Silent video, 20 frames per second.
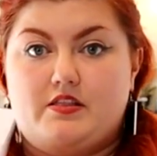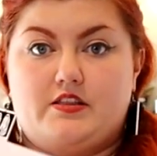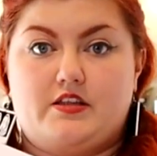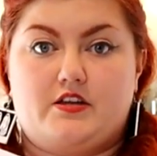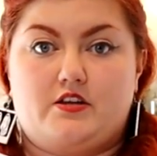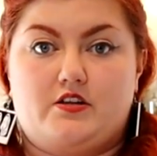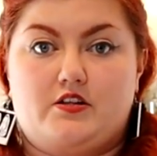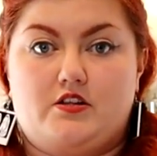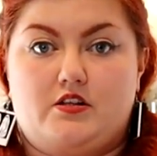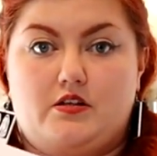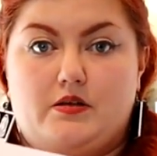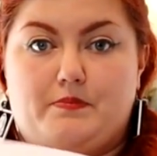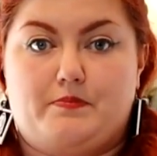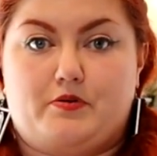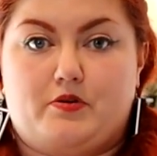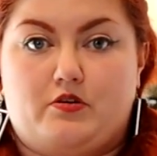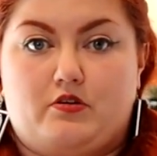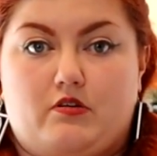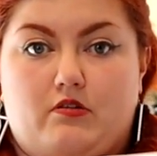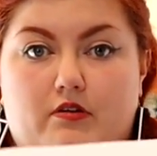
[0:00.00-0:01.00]
little
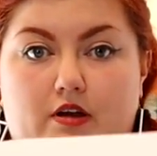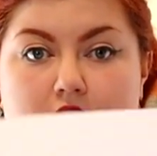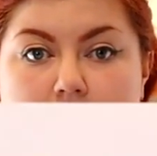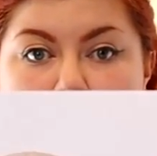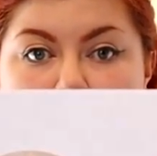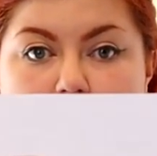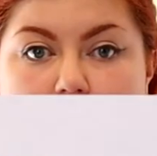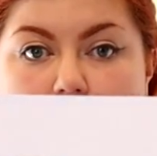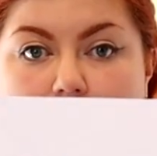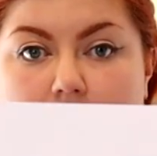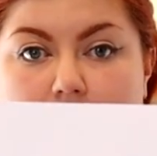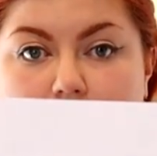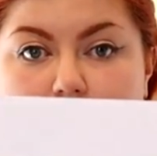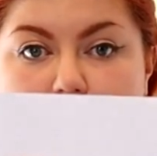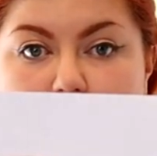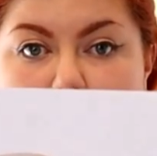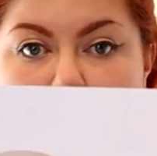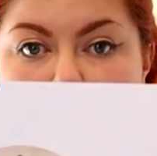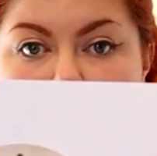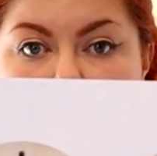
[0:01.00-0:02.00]
print
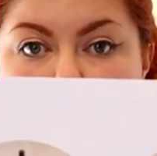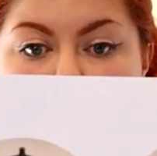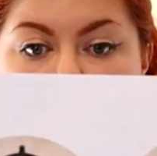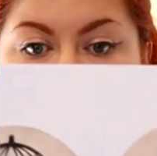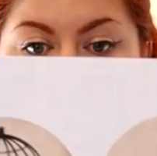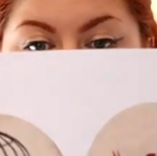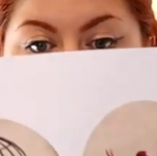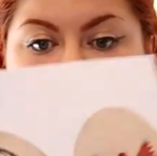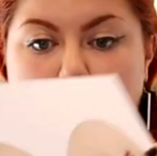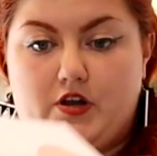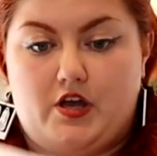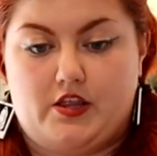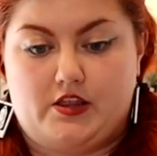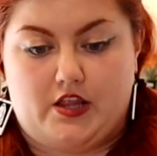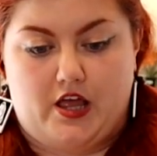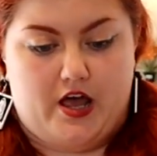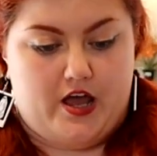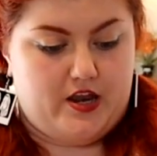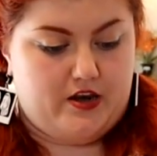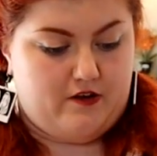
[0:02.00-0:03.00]
offs here. I just went
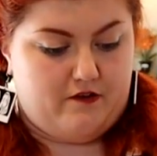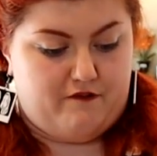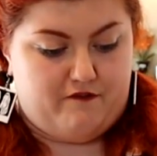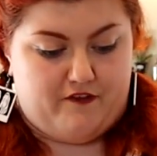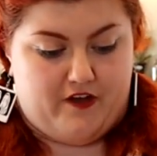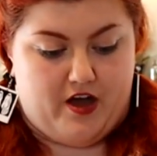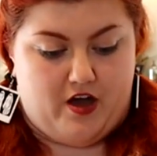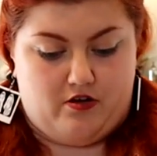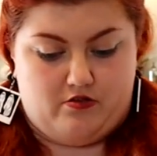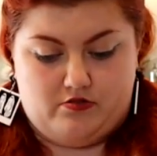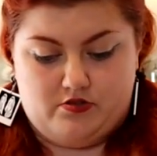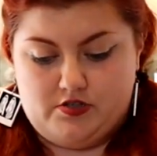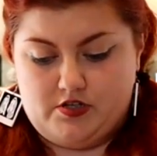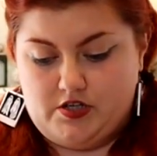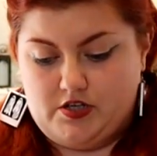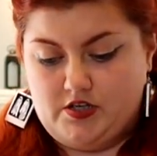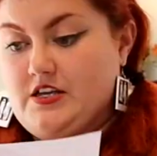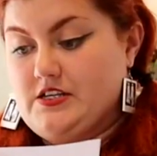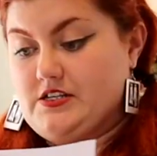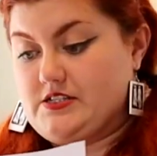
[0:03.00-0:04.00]
online and
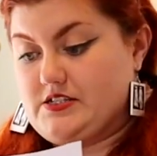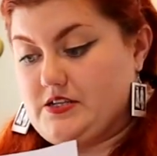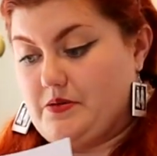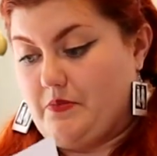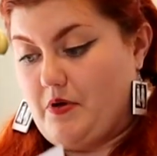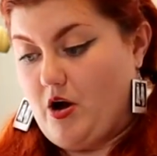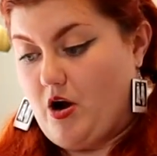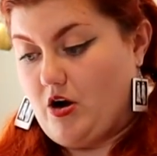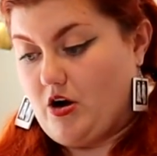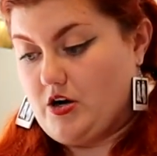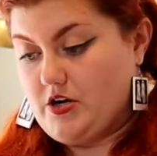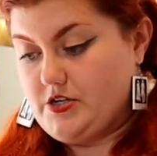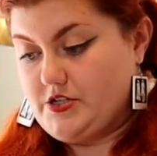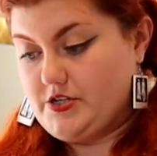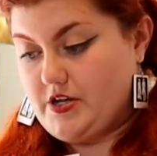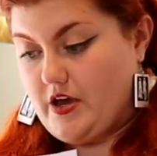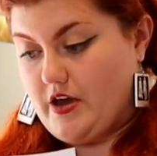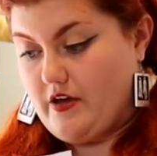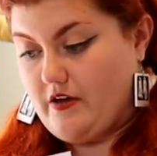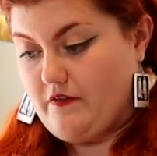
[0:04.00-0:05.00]
found some
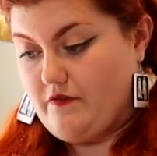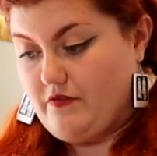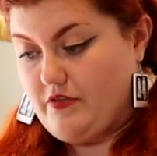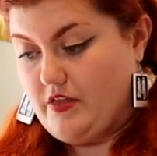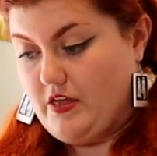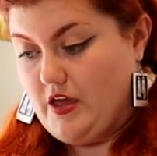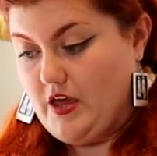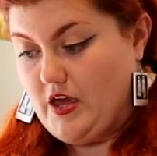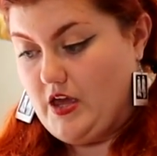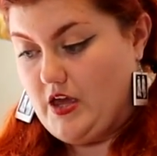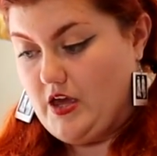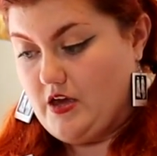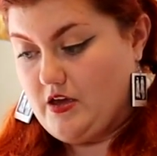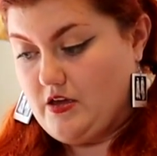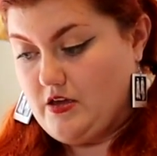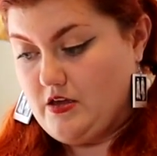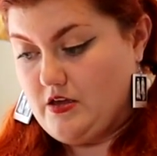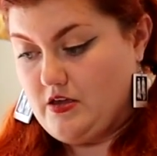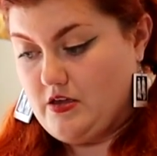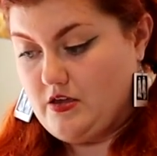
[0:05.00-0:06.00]
art of the
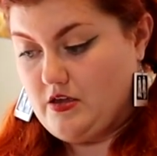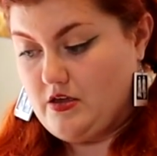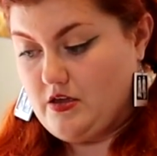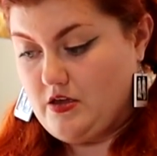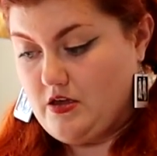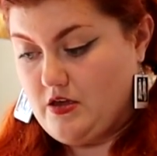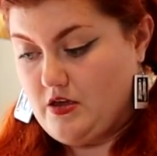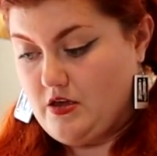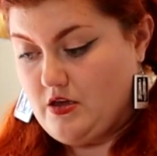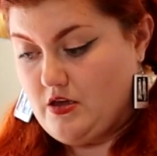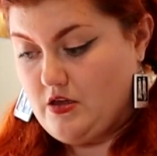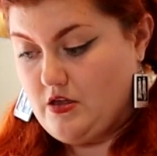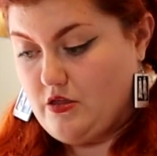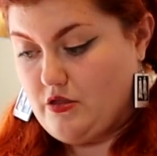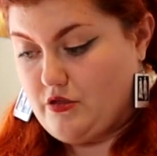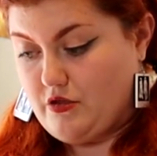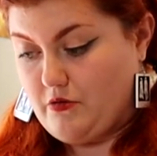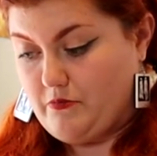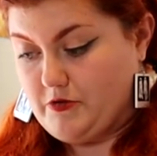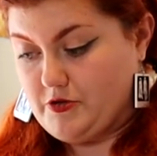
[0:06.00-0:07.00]

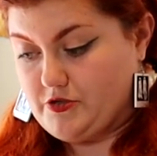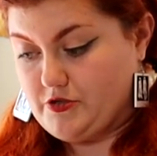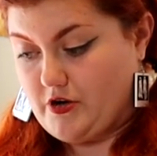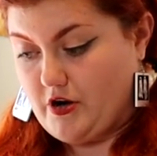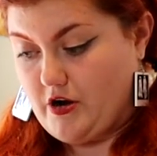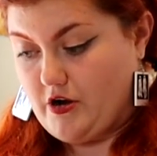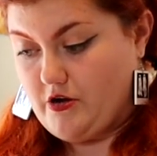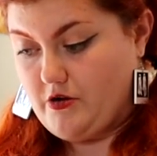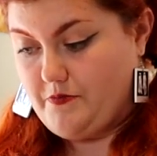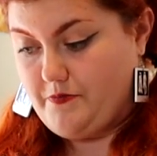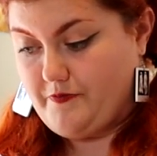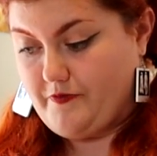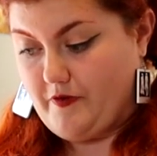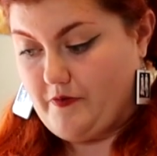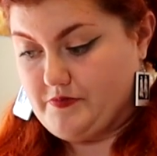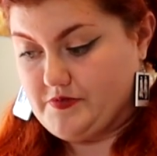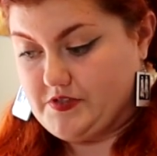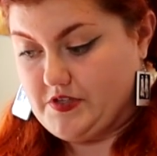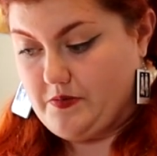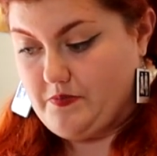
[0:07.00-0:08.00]
thaumatrope
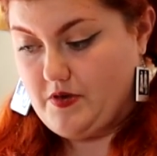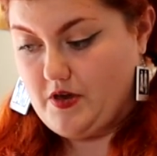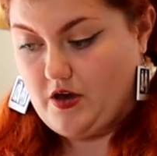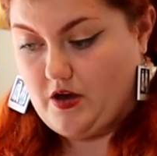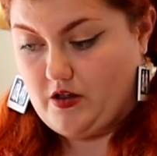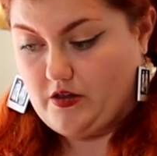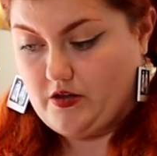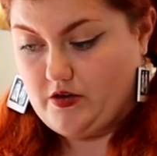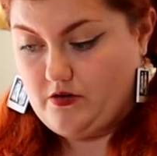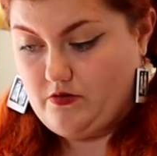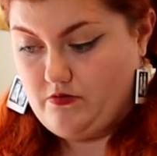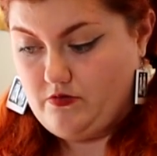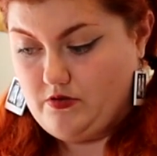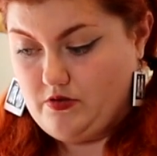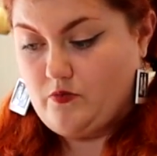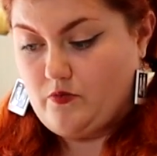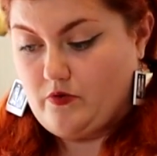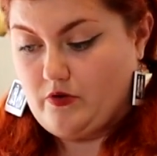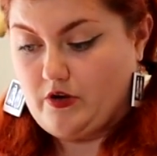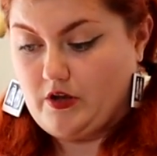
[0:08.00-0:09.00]
from Sleepy Hollow.
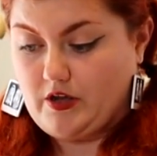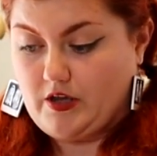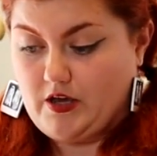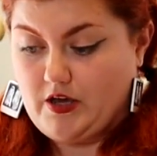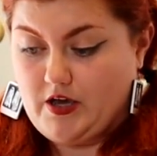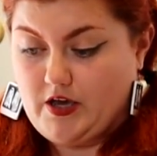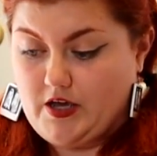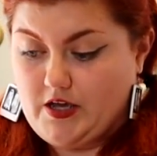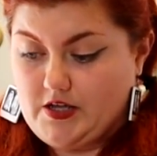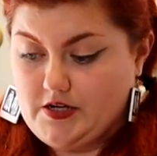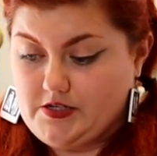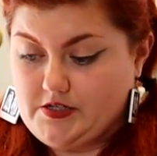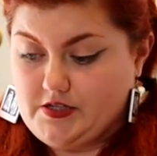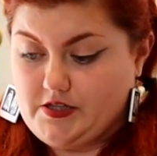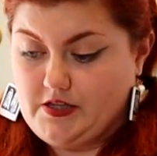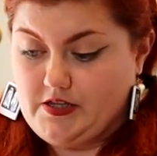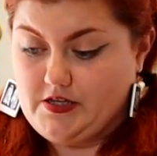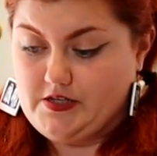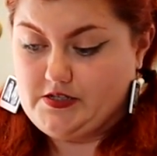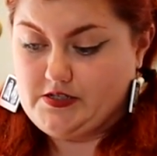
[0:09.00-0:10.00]
We're gonna cut
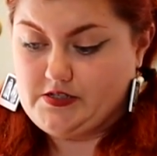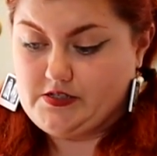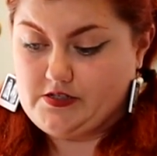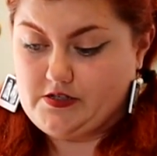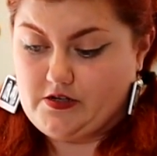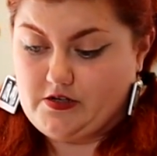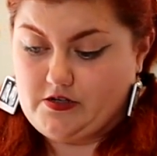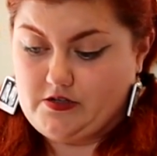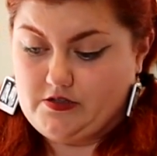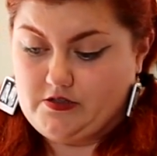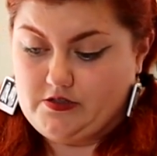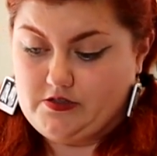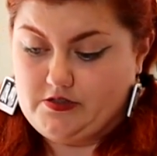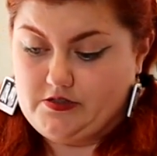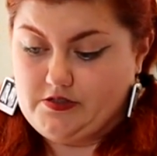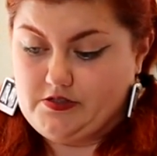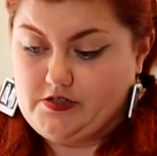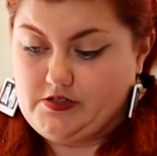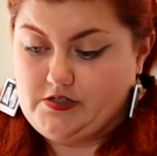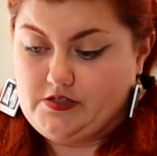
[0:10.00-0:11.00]
these
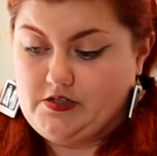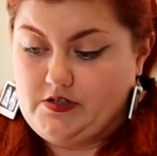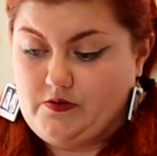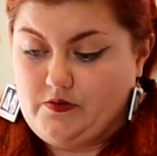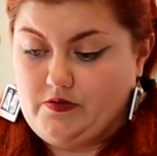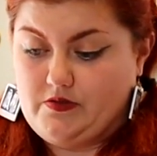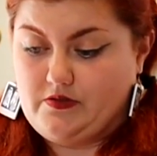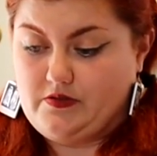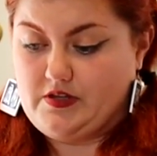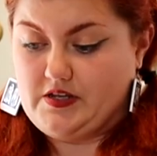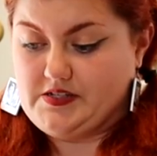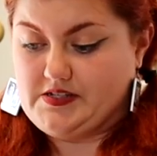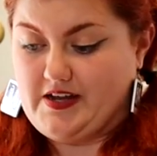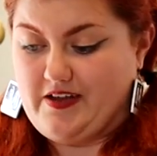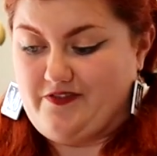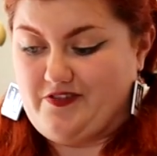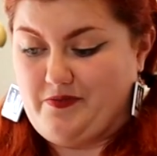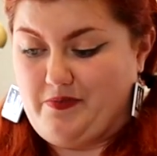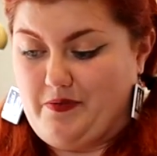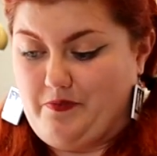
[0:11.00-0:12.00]
circles. It doesn't
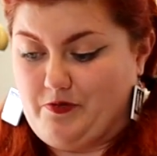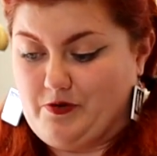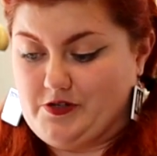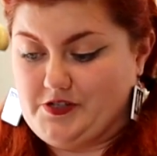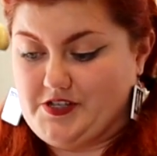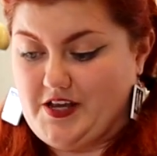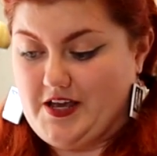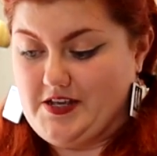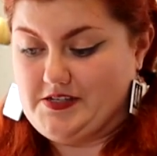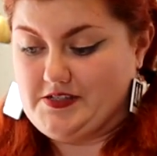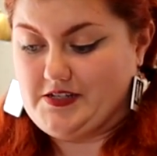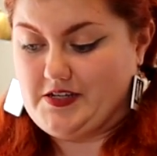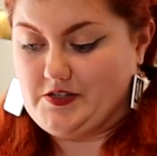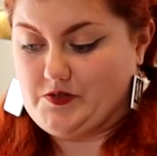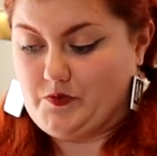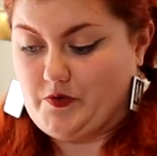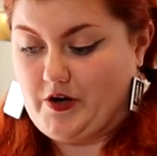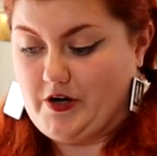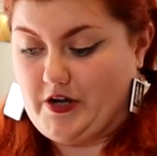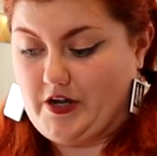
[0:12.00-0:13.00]
have to be precise
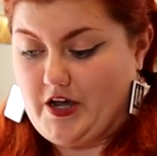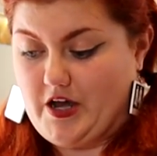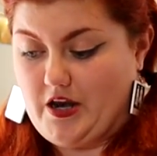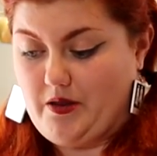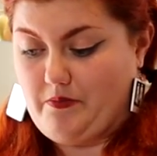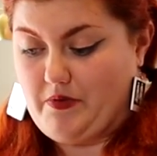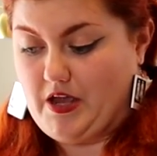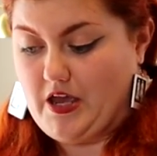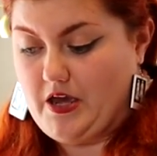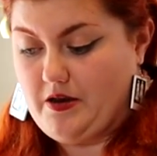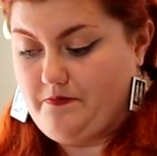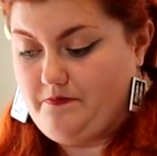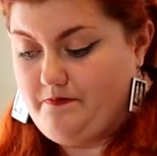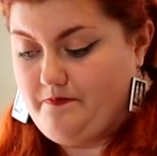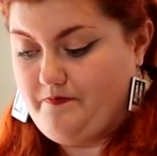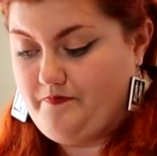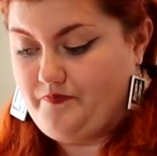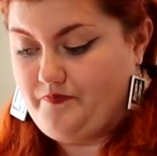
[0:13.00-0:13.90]
because we're gonna cut them again.